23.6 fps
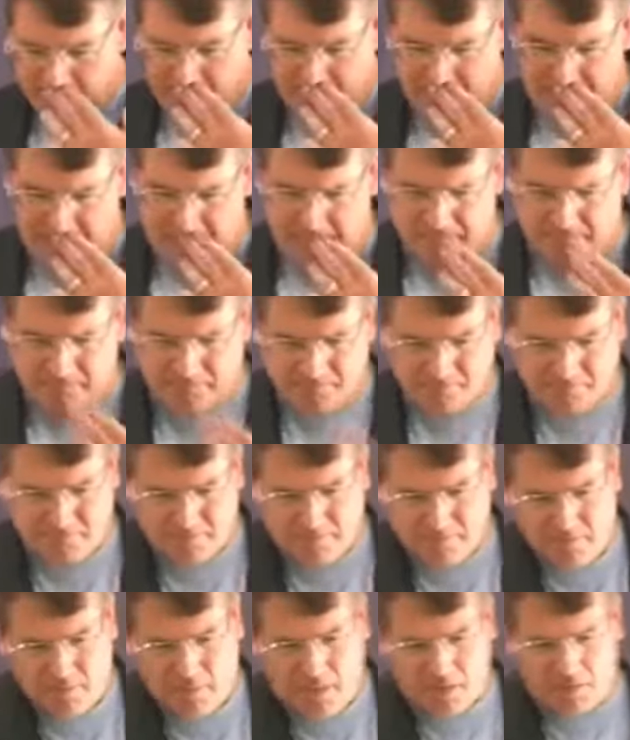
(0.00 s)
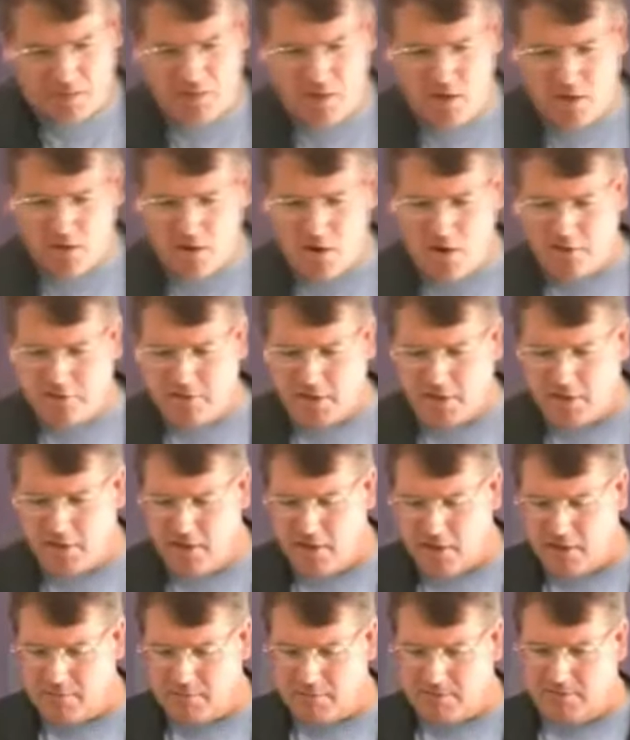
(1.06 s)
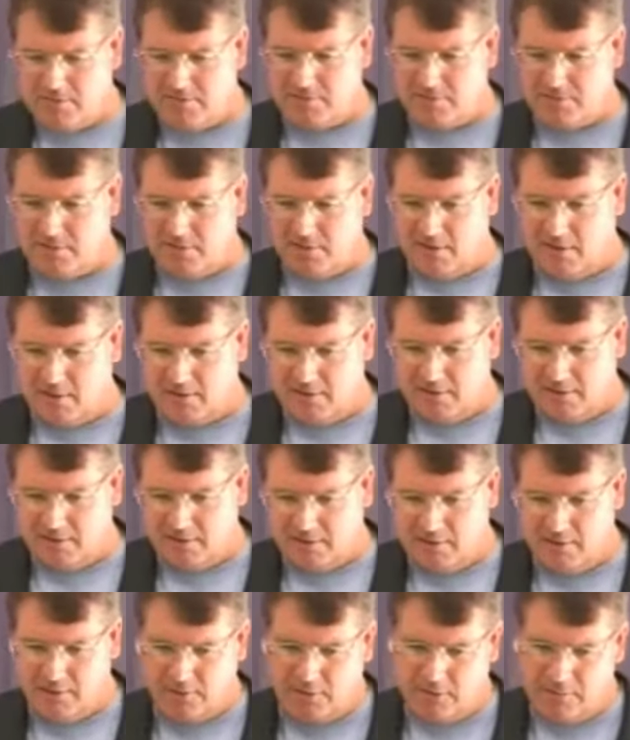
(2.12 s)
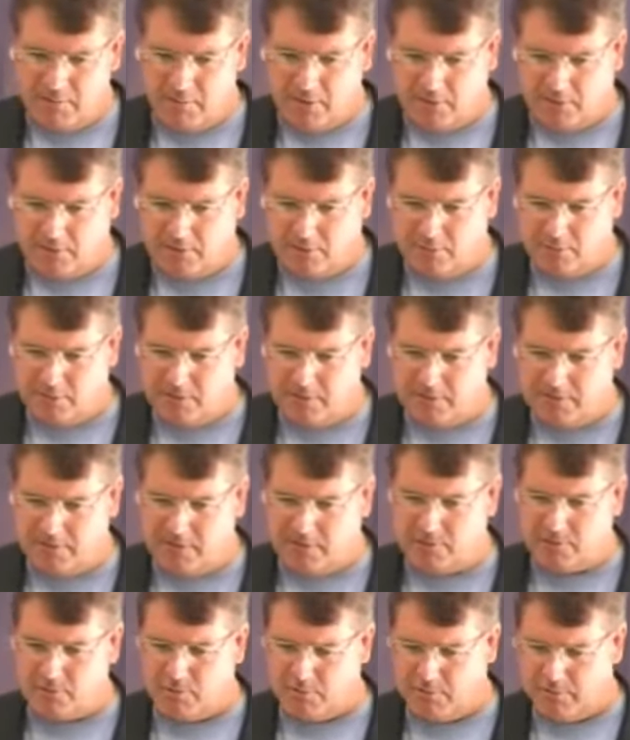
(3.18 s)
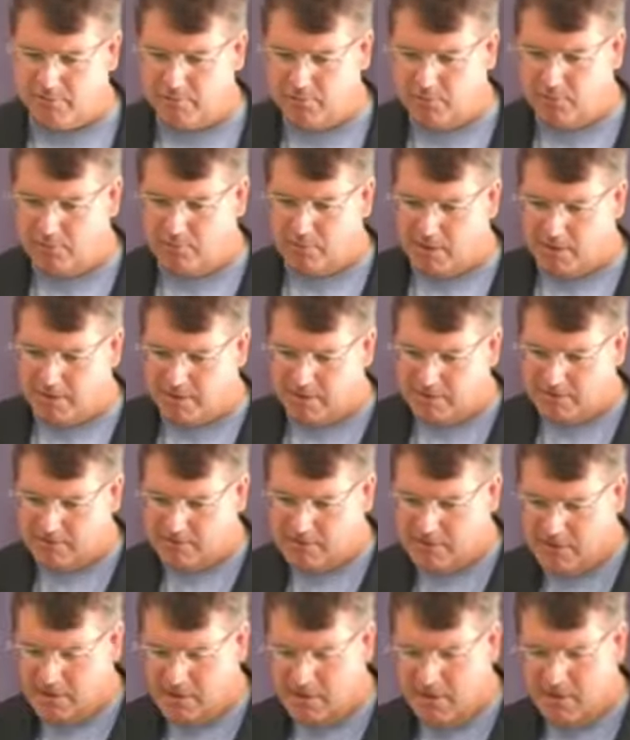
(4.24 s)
Not all the economists in the early part of the 20th century were fooled by this.